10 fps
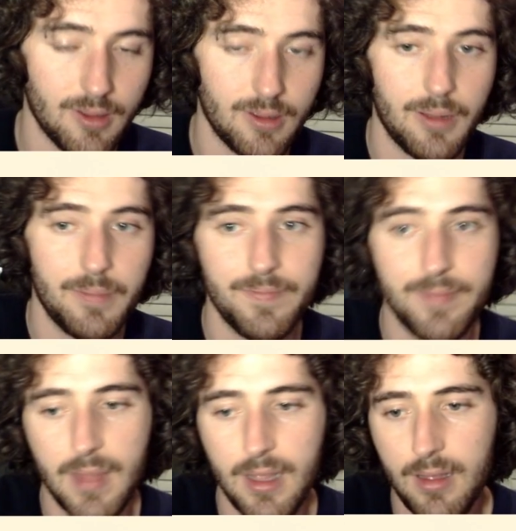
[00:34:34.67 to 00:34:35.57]
okay.
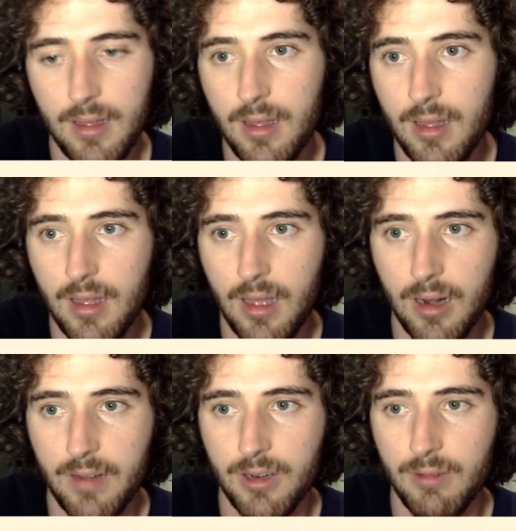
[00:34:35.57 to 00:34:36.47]
I
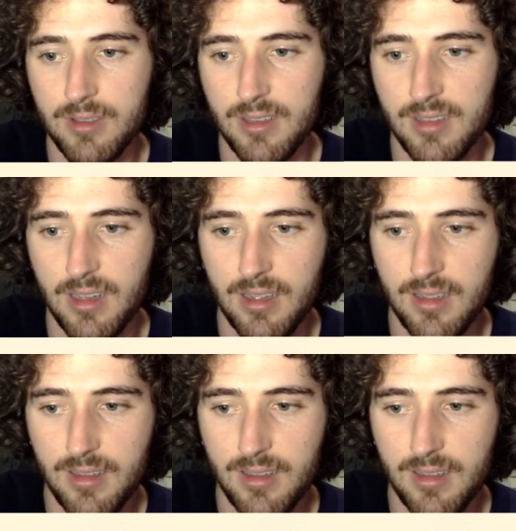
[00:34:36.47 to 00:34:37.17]
don't even know what to say.